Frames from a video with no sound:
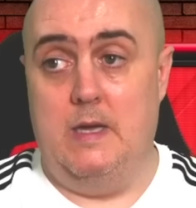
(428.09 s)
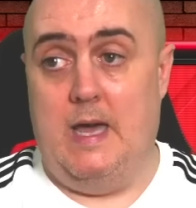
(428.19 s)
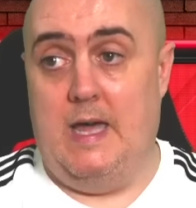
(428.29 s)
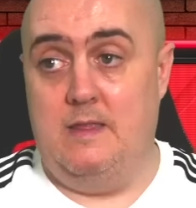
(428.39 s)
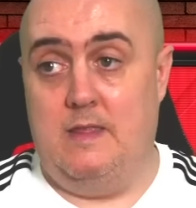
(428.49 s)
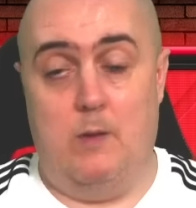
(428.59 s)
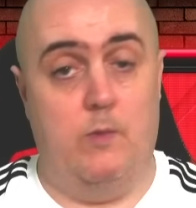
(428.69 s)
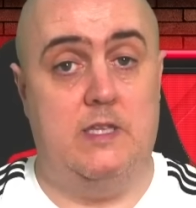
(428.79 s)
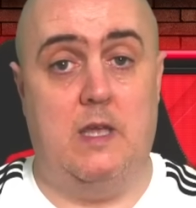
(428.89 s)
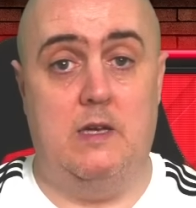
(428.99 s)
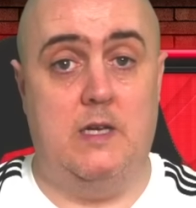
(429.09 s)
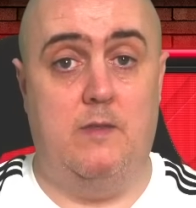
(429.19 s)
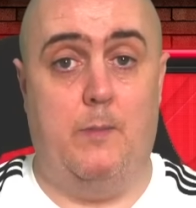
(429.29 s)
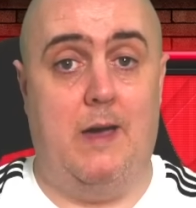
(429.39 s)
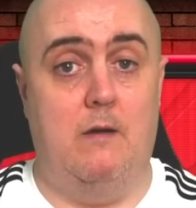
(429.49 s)
And then we started
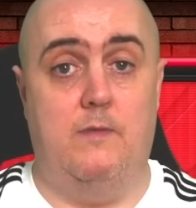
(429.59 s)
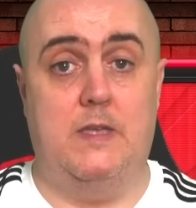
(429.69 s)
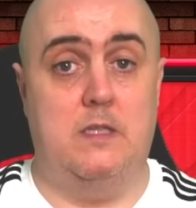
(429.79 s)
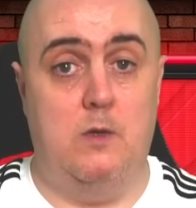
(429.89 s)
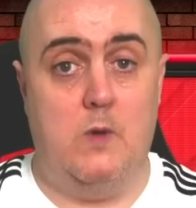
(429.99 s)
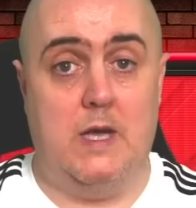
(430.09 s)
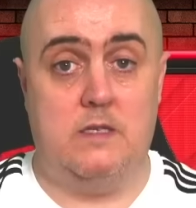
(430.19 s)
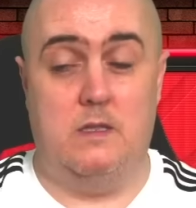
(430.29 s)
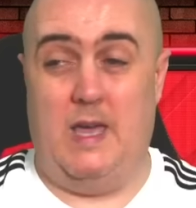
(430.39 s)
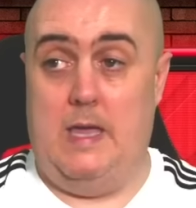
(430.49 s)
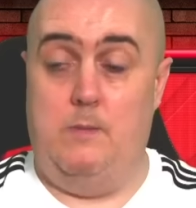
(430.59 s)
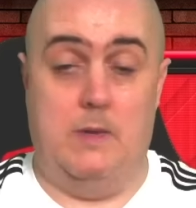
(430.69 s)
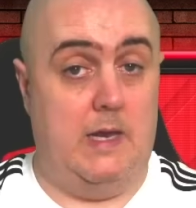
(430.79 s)
on the barrel of this Newcastle game.